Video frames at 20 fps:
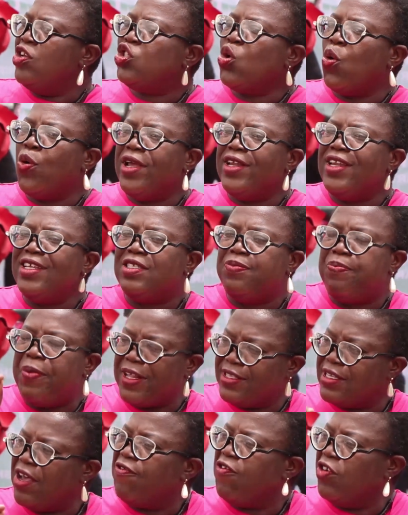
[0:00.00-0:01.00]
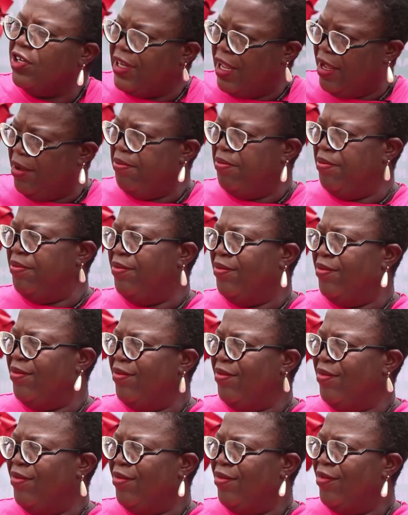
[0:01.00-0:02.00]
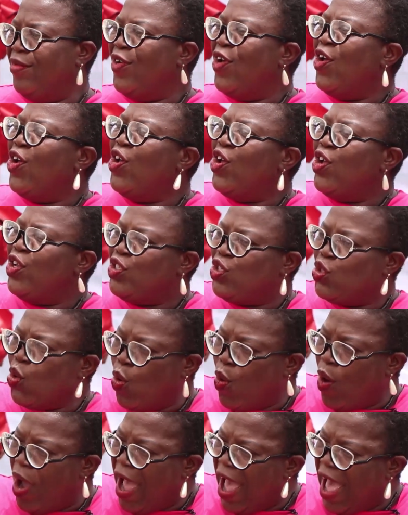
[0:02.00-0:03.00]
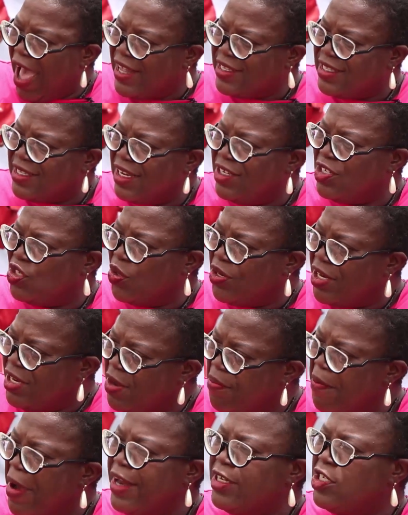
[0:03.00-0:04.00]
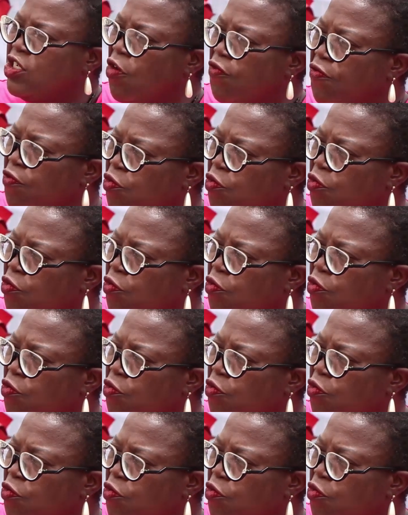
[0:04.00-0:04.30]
So it is better for them to accede to the demands of